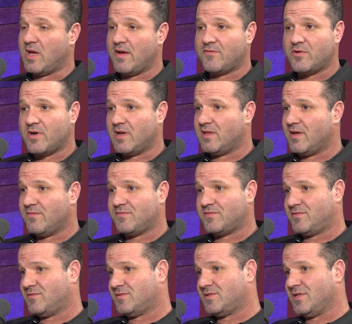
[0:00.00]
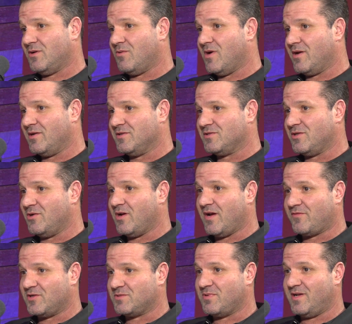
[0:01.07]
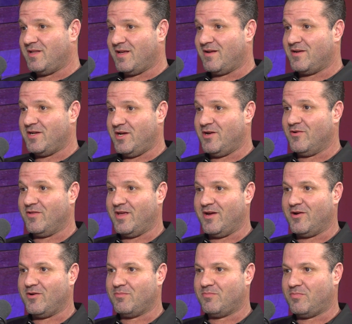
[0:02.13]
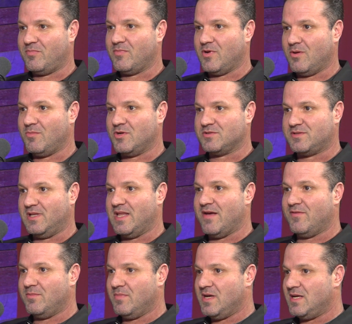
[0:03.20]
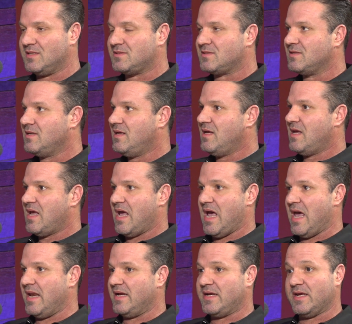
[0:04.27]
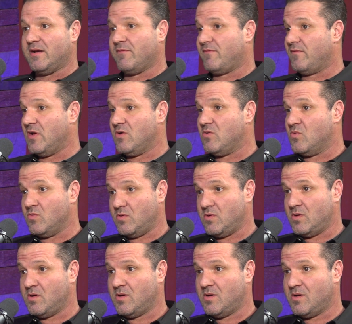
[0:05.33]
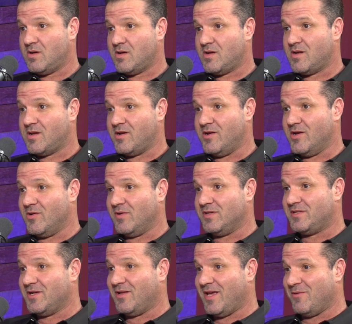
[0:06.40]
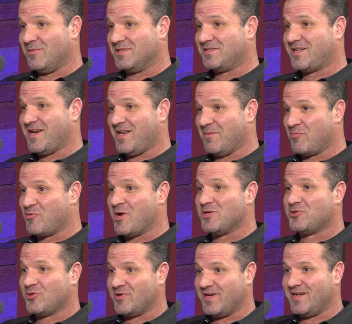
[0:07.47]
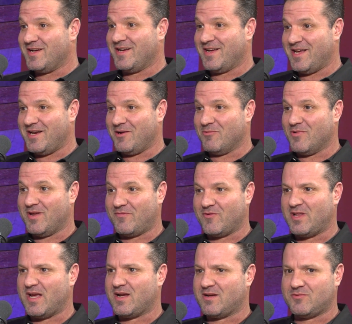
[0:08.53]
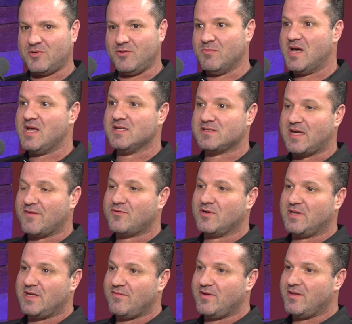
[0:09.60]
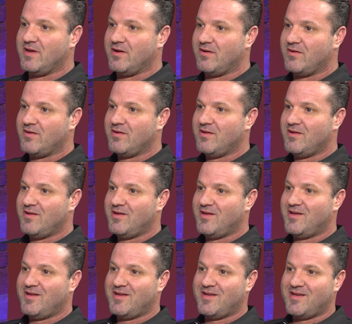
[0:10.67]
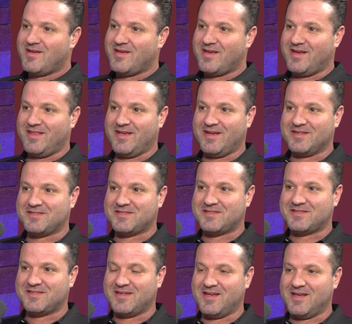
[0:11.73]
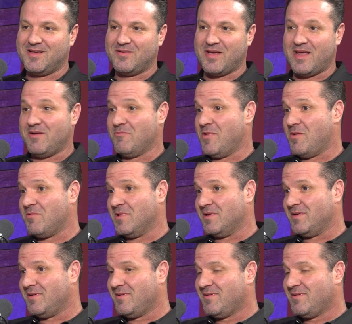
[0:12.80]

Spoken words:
after I left Stillwater's, after spending that year there, almost 11 months, I didn't get a phone, until I was kind of pressured into getting one for like 2 months after leaving there. And that's, I didn't want one,